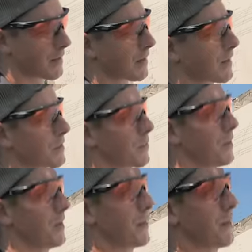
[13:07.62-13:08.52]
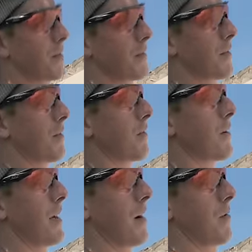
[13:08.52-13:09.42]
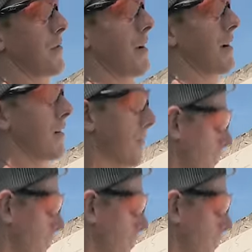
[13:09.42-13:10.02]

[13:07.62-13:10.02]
there's one, three out there,